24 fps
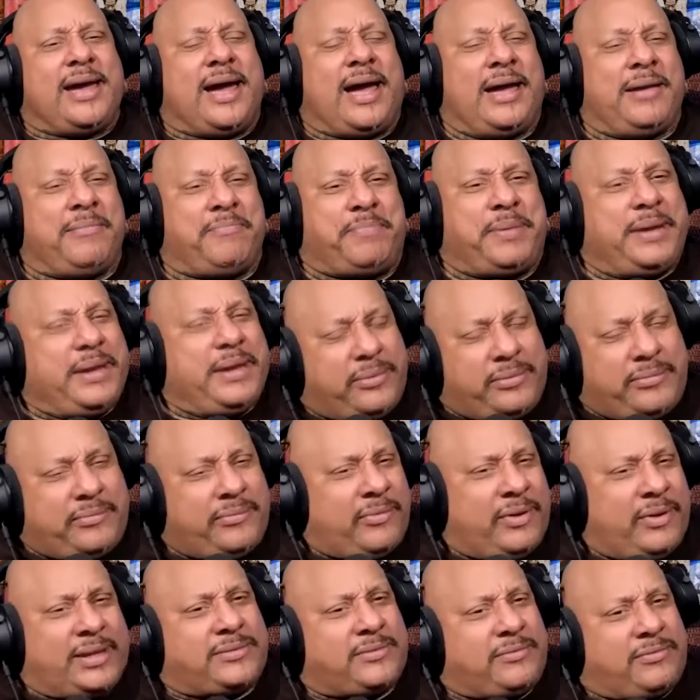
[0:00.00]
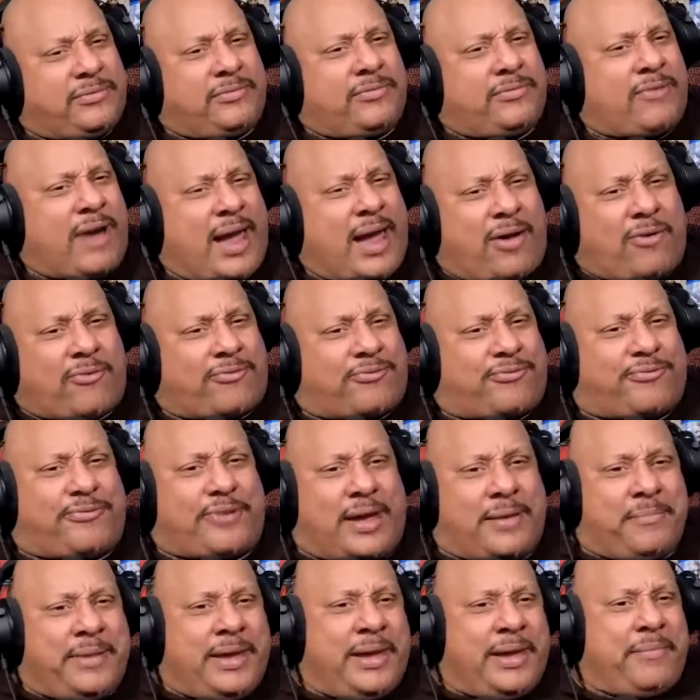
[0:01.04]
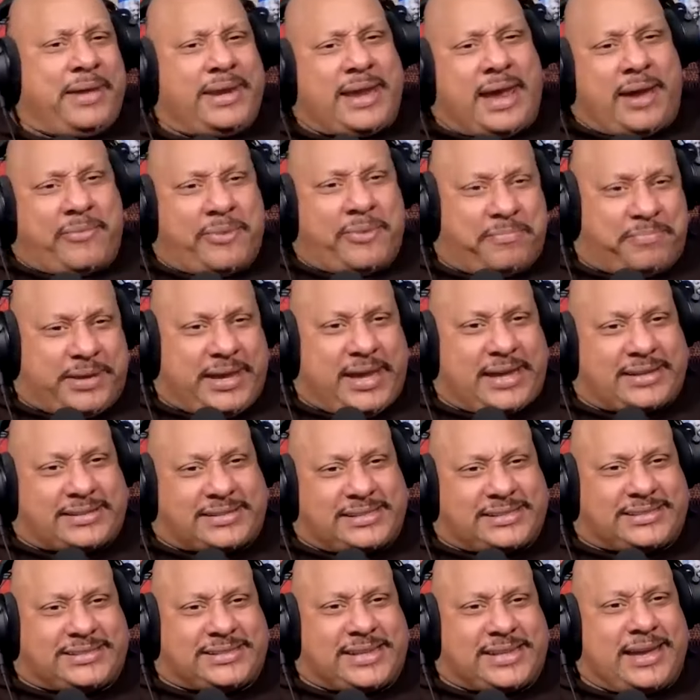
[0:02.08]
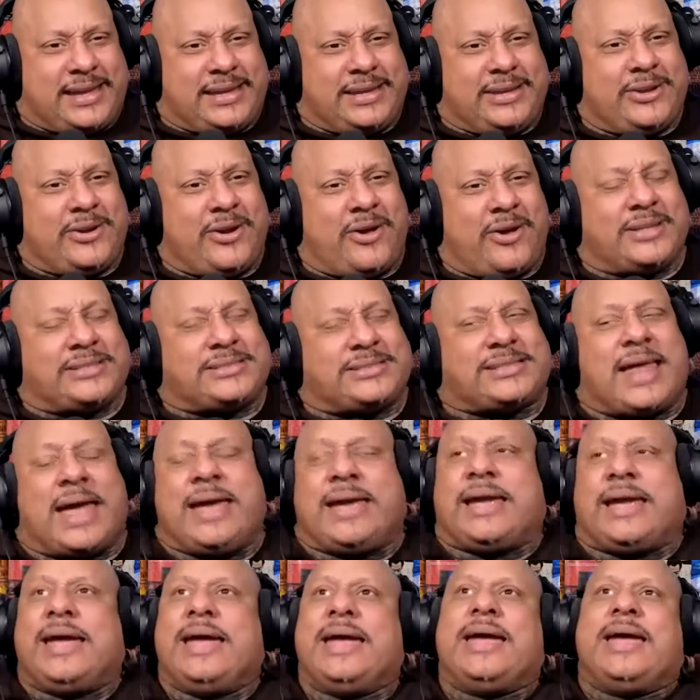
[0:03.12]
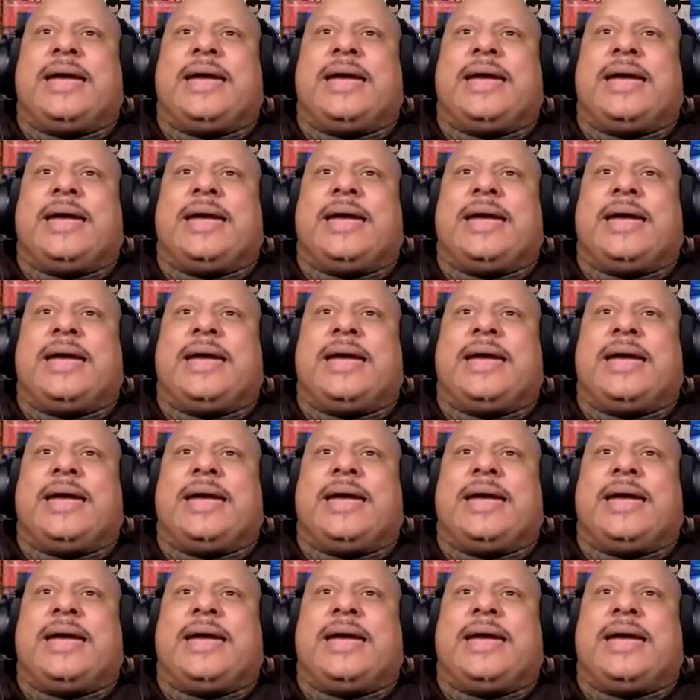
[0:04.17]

I'd be with Ralph. I mean, him and I would be at this thing. You know, yeah. it's like